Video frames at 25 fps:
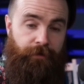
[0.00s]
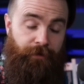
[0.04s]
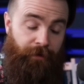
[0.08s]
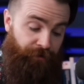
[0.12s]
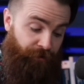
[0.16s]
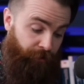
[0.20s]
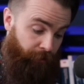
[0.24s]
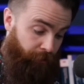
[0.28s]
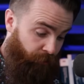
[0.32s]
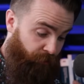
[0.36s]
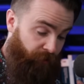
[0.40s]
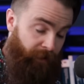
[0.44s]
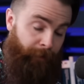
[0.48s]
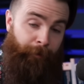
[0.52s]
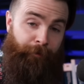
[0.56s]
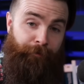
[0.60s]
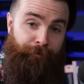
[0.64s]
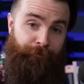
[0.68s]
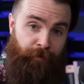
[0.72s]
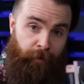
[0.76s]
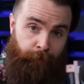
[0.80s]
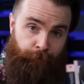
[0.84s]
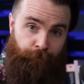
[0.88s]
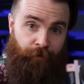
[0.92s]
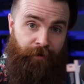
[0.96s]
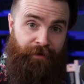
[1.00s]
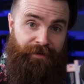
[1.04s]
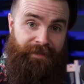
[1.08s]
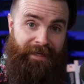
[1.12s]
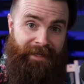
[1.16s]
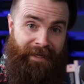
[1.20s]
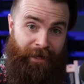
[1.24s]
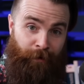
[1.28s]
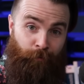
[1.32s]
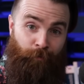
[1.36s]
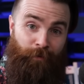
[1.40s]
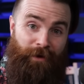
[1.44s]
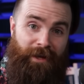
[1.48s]
So as you learn about
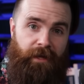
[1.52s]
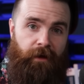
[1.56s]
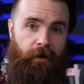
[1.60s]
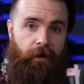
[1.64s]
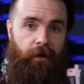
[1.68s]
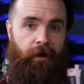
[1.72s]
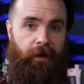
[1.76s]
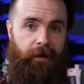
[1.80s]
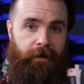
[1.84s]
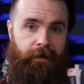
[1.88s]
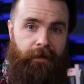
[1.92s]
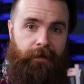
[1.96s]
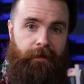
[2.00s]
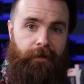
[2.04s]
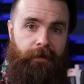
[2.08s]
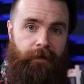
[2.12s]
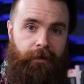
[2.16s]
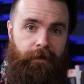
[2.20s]
footprinting and recon,